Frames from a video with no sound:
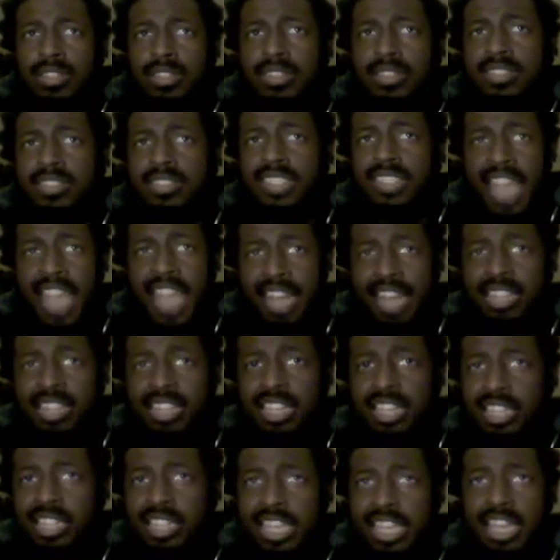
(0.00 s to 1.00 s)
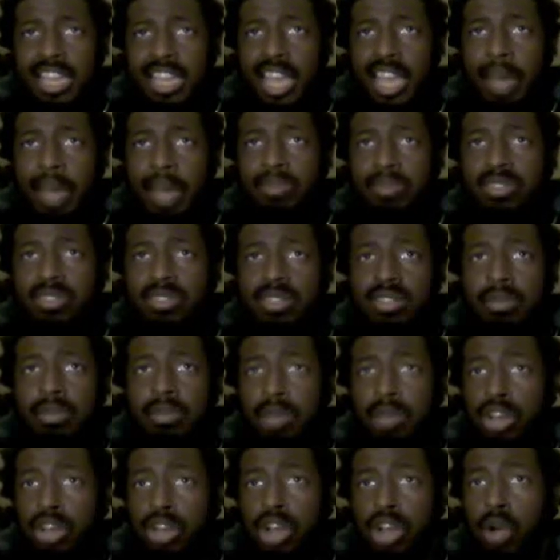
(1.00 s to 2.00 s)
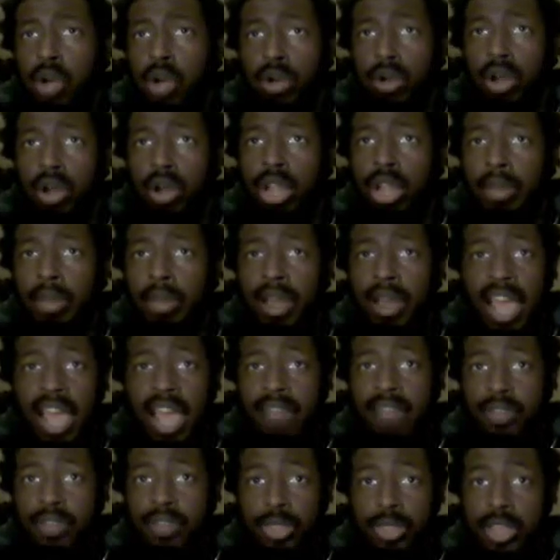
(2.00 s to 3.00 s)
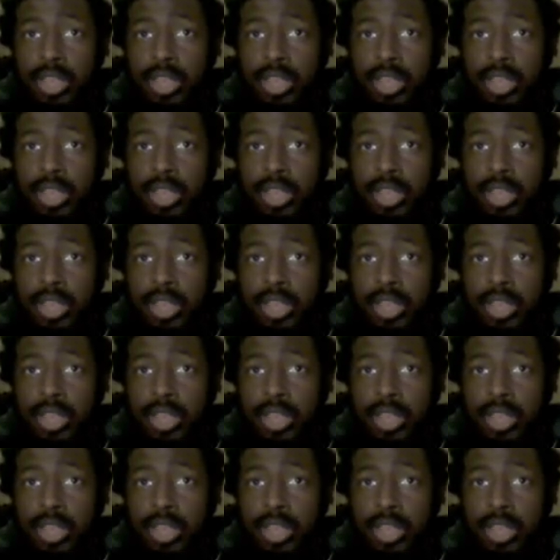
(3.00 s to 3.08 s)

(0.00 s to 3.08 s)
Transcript: technically inept, but a know-it-all about everything.